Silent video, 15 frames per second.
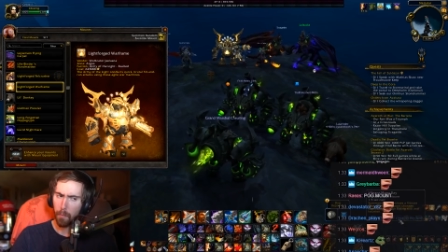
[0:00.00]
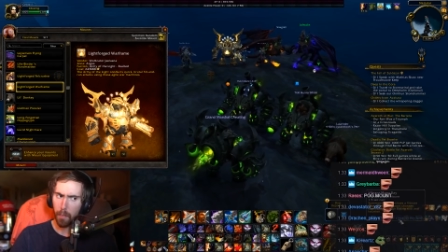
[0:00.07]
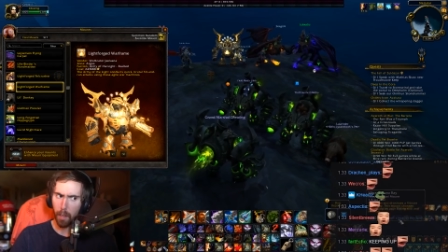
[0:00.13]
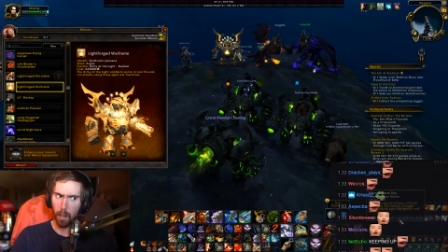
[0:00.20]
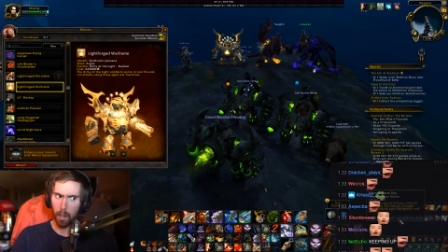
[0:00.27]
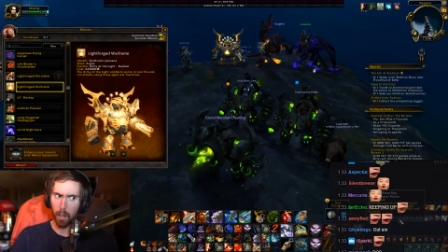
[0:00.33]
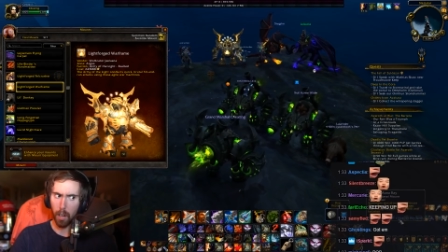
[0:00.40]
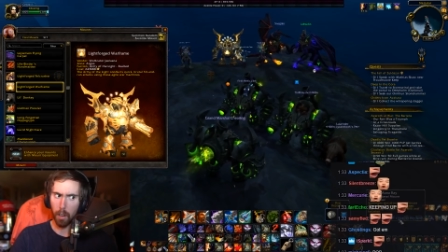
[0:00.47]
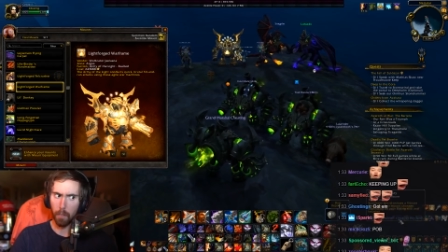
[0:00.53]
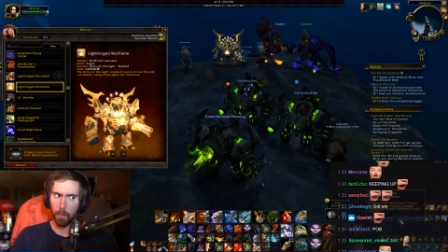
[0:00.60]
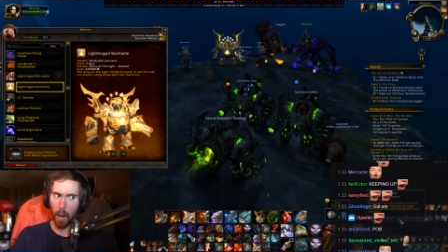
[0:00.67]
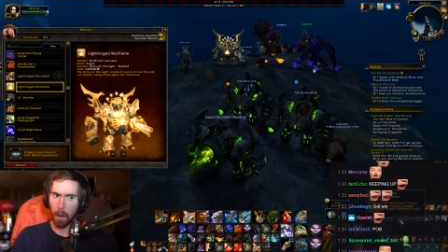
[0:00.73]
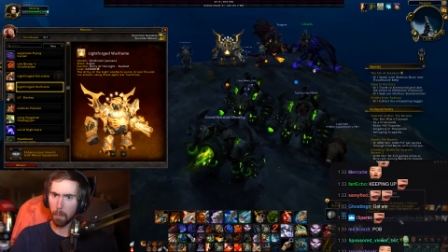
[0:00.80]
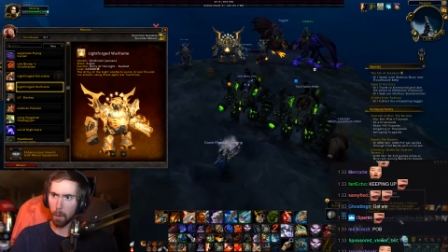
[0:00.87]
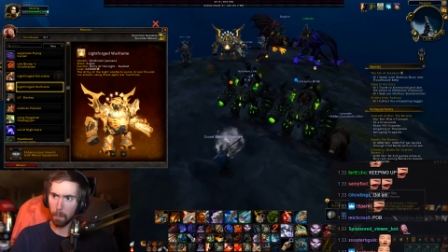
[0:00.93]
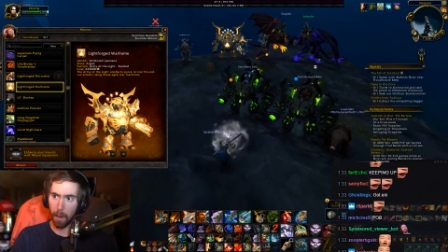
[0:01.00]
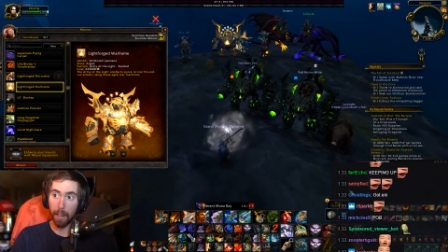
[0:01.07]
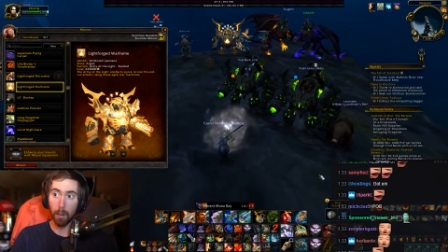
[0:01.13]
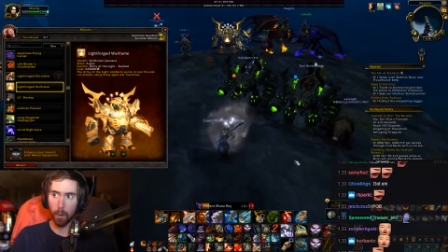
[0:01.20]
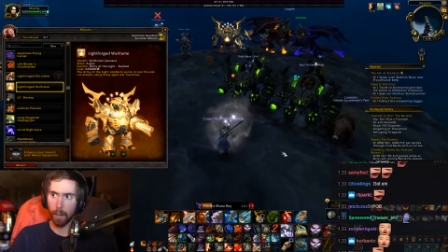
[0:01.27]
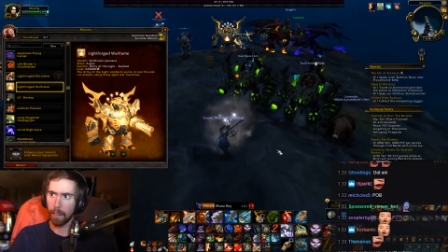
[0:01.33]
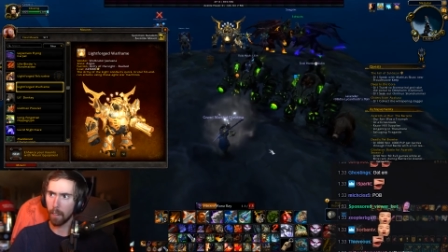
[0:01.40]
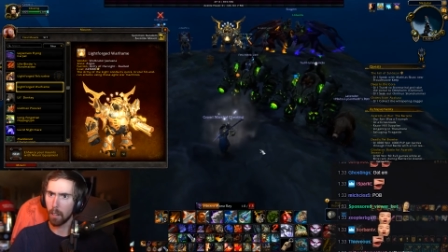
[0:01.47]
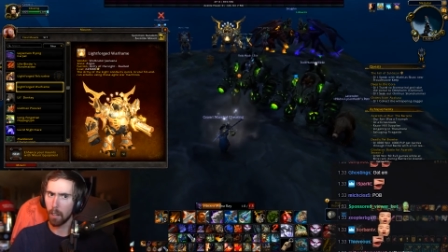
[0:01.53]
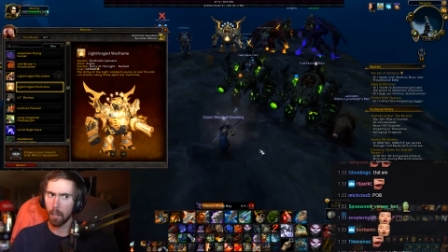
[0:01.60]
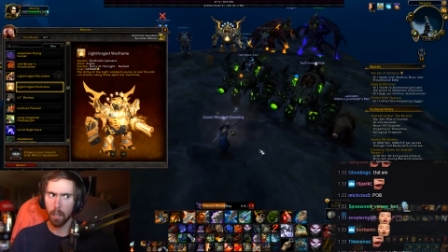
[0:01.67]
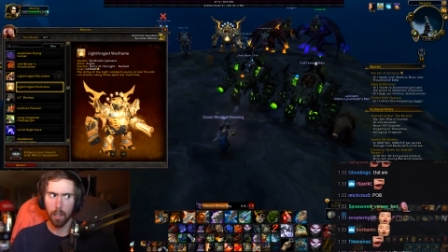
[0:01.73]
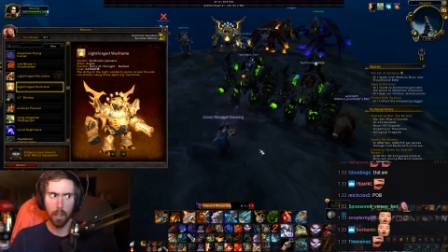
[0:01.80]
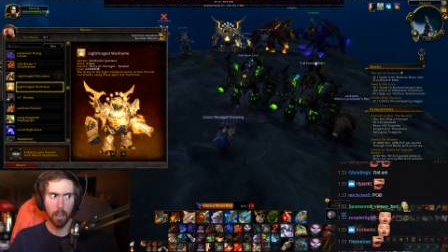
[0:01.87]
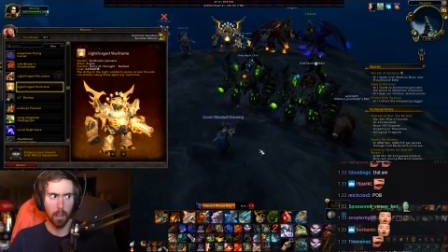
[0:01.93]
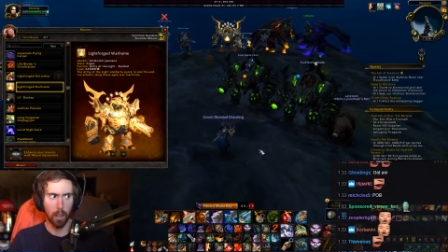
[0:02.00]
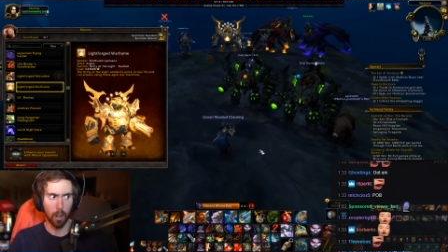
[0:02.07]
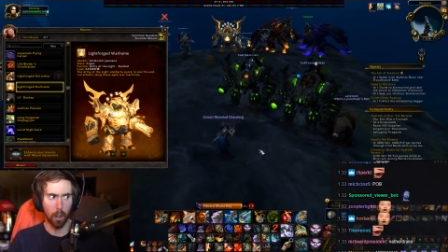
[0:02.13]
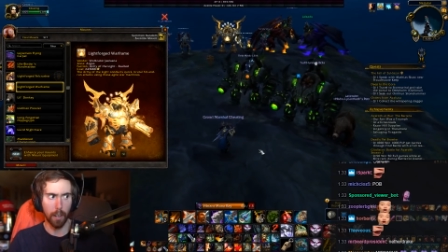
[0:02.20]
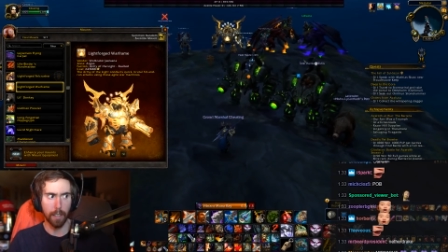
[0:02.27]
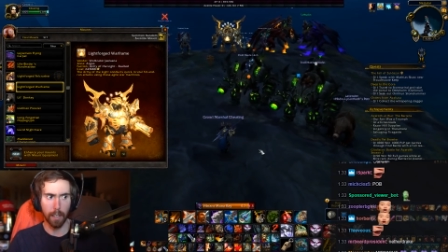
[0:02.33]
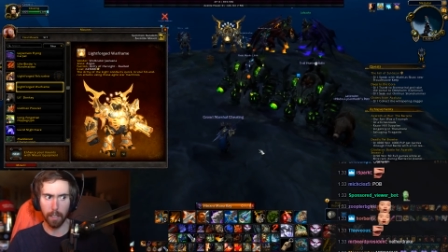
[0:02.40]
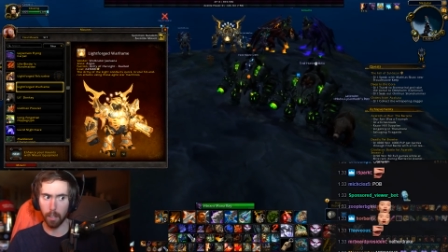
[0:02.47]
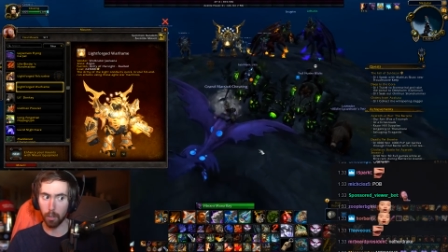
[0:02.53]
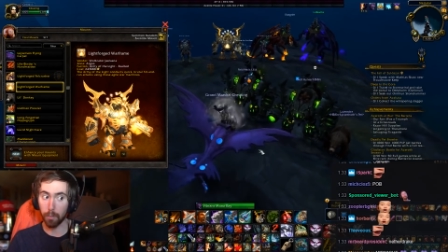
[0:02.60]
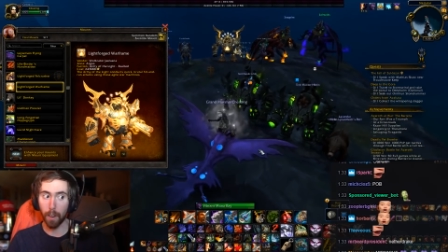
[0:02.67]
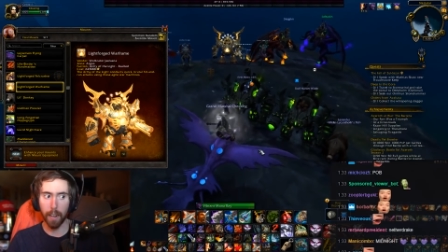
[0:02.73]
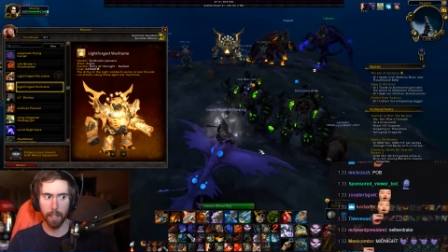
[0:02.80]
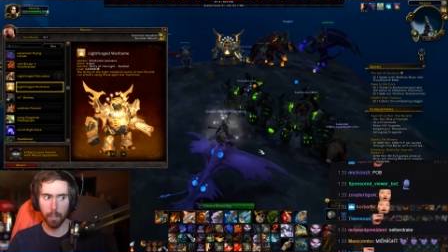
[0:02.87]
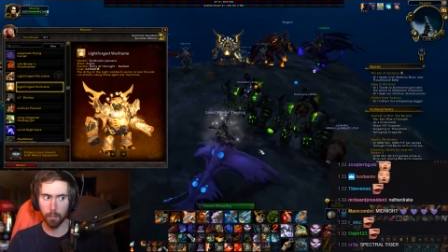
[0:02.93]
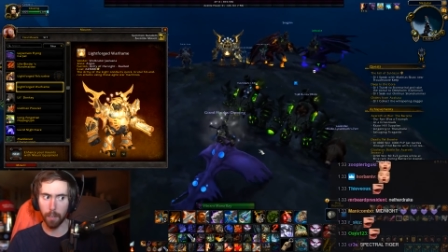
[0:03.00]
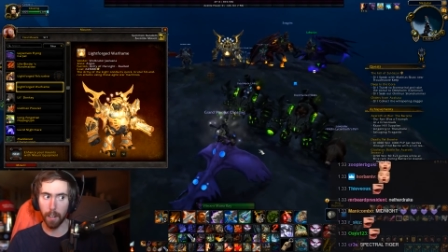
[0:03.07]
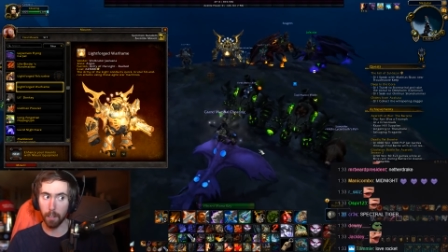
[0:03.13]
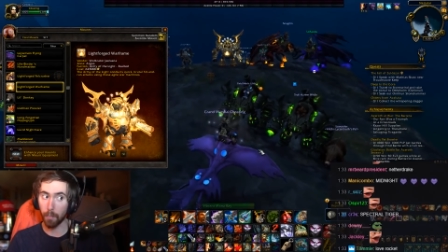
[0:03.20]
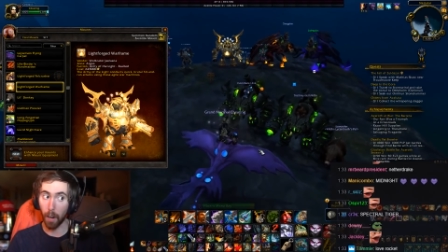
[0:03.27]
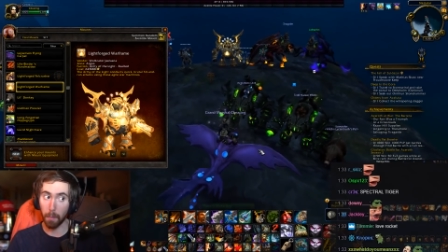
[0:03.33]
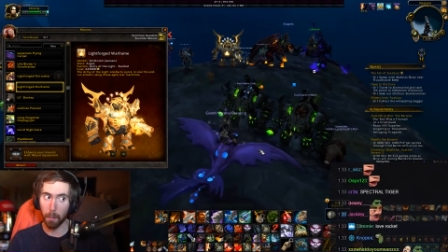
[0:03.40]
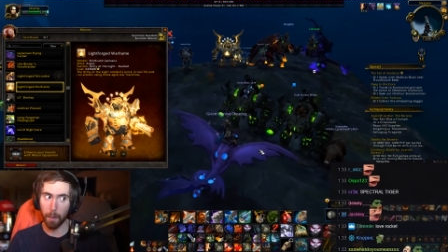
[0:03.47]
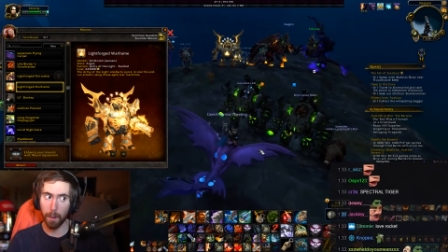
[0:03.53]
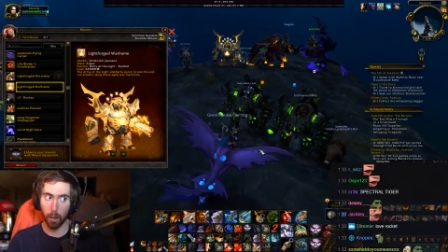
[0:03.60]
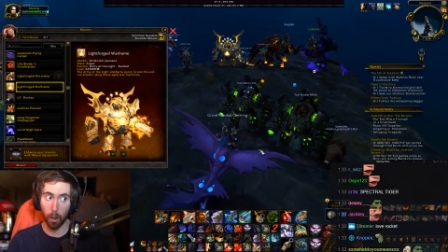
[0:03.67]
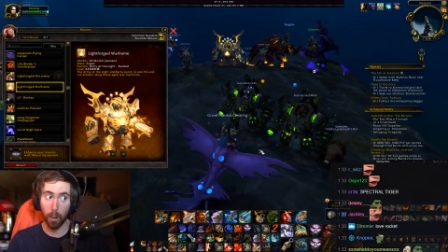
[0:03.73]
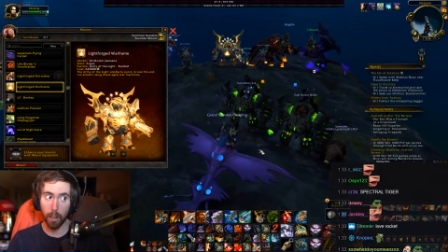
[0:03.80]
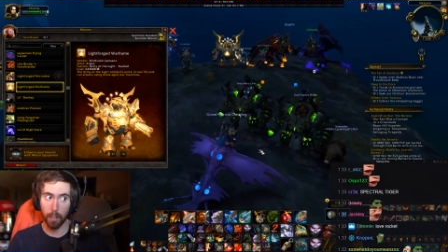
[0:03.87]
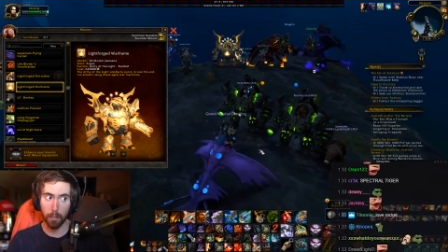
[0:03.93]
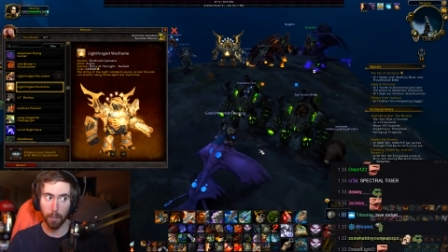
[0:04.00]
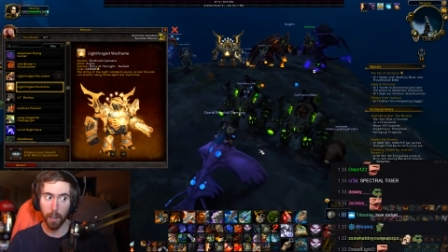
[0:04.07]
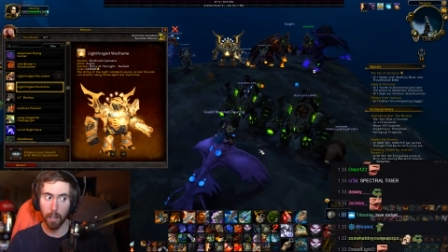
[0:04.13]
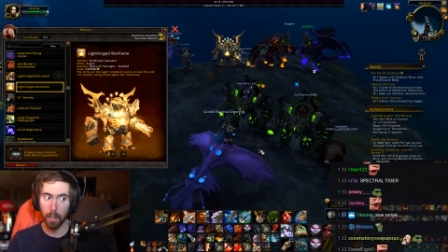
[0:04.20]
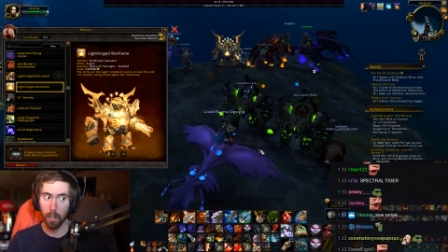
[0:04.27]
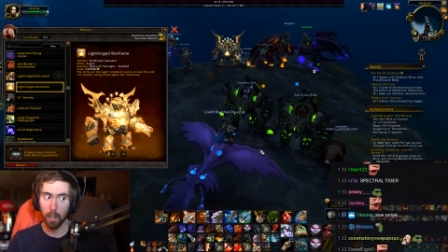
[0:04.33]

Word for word: Uh, Vibrant Mana Ray. All right, that, that's fine. That's fine. Vibrant Mana. All right, that's fine.